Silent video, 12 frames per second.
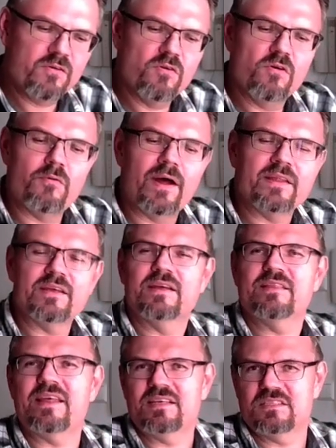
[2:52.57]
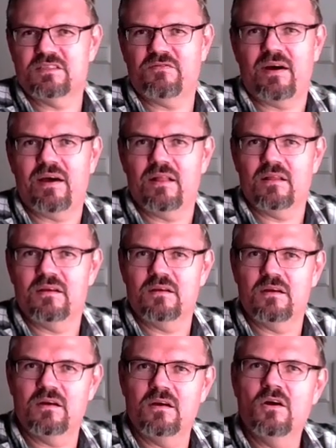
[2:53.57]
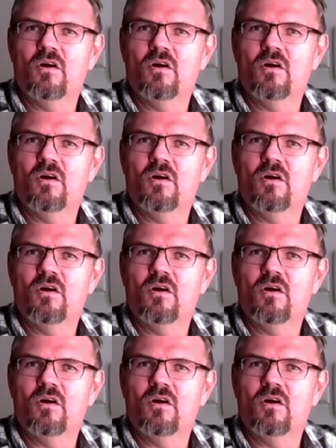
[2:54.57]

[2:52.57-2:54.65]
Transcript: you're writing a text file, yeah?